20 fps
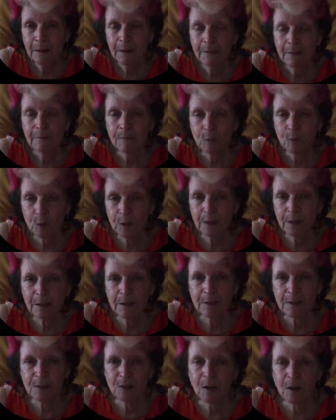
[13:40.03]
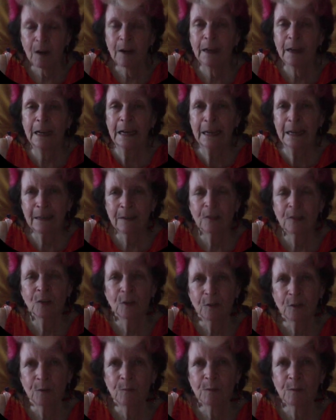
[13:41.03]
Look at the design in
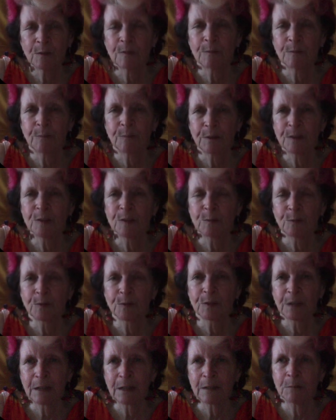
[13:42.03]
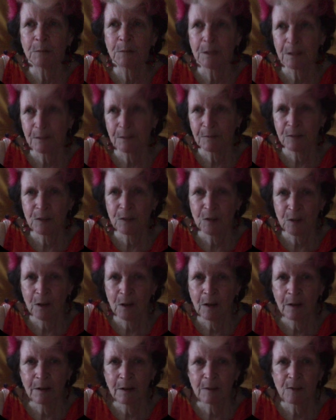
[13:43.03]
terms of the principles and elements of
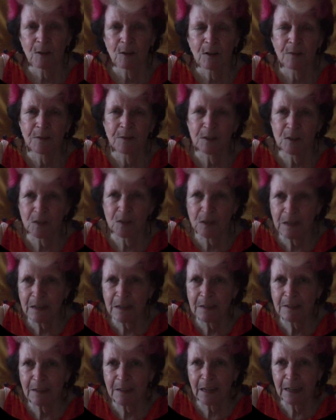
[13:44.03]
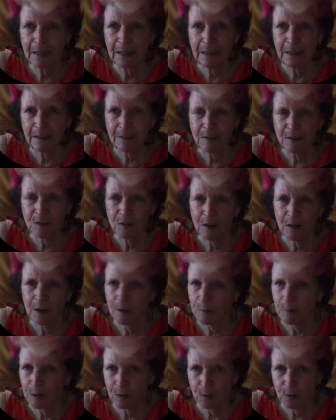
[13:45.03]
design. And so if it sees that in a design
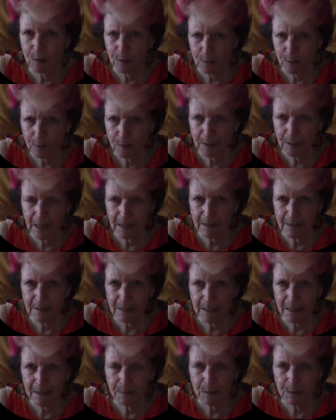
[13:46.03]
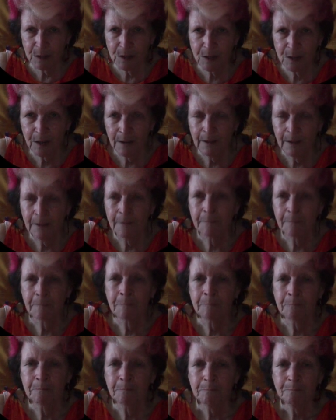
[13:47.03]
when all it looks at is the image,
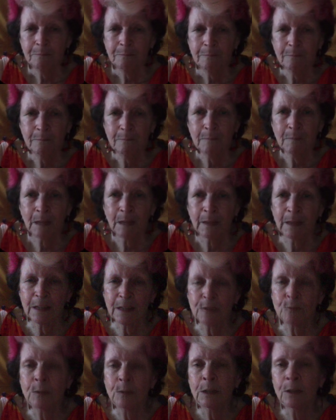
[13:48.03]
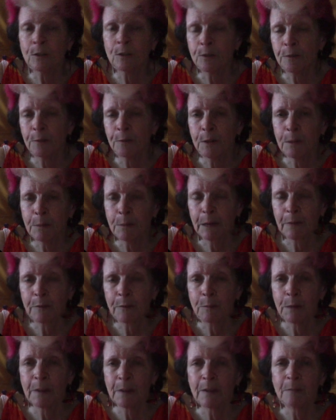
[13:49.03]
that's really good feedback for
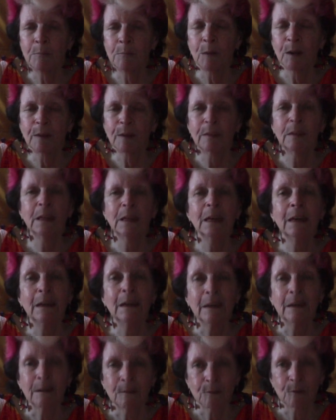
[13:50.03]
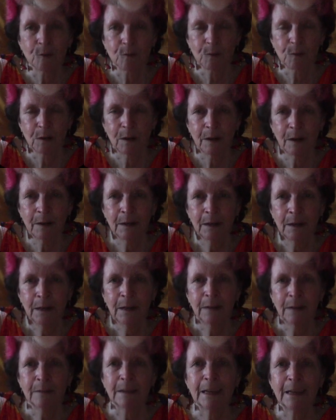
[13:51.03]
me that my thinking was right.
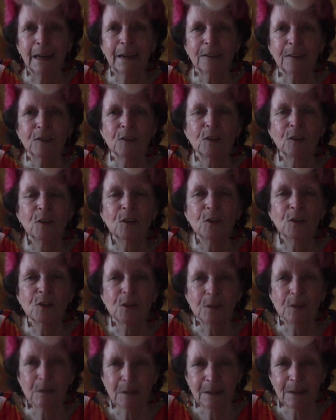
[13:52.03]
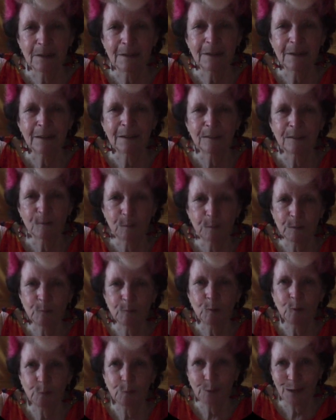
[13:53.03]
The execution needed a little bit
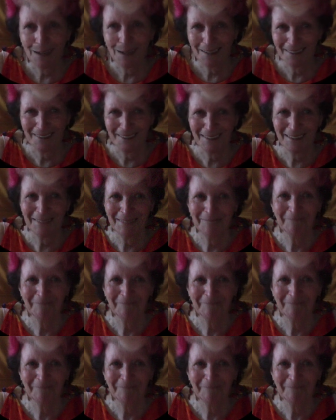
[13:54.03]
more practice.